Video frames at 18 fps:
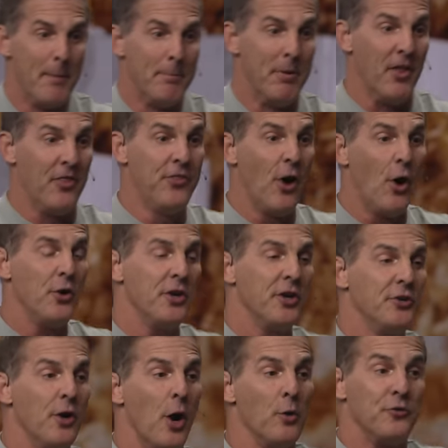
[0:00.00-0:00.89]
But though
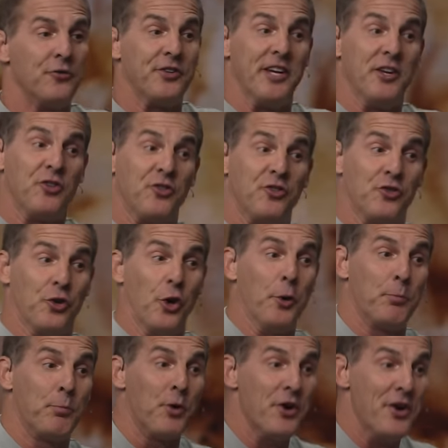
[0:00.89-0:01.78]
you don't see
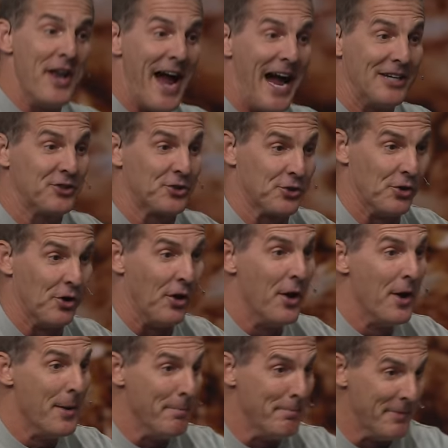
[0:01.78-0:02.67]

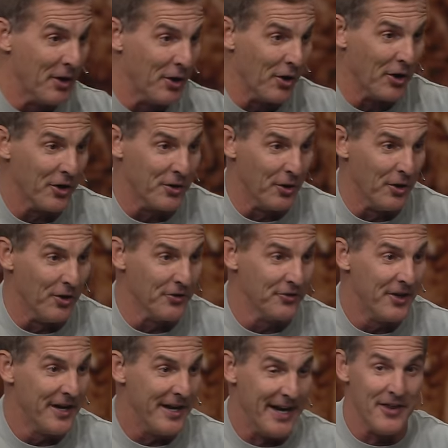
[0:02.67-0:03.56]
supernatural
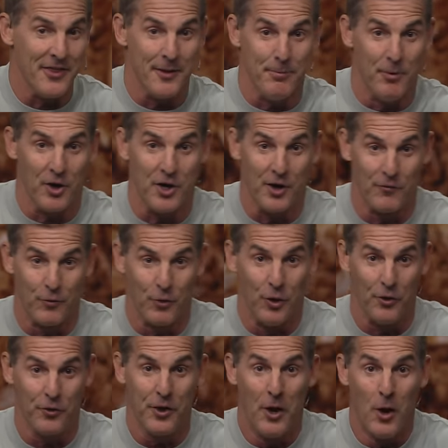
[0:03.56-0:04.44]
miracles in the book of
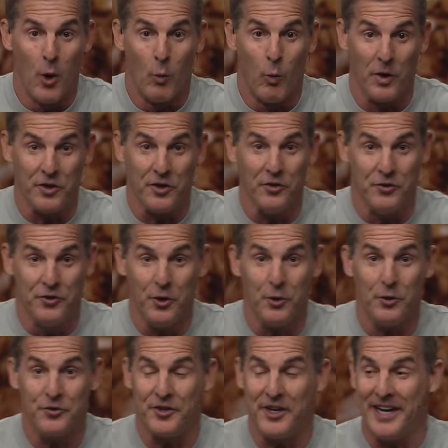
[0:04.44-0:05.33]
Ruth, what you
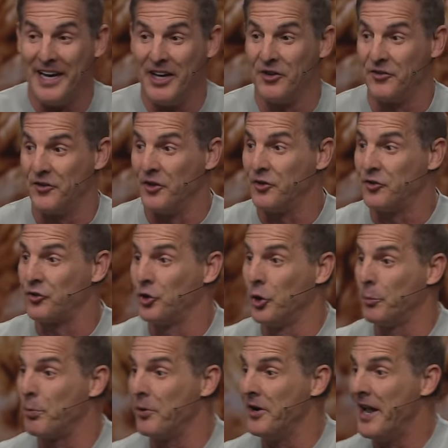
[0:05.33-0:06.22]
do see is the
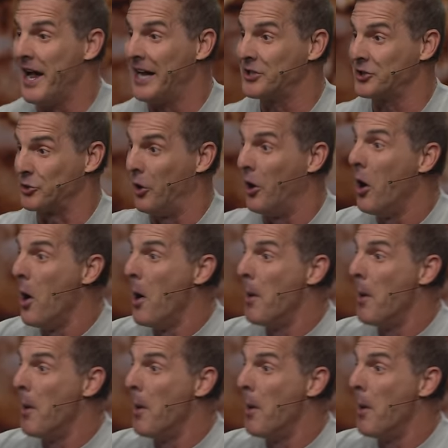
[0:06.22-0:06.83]
supernatural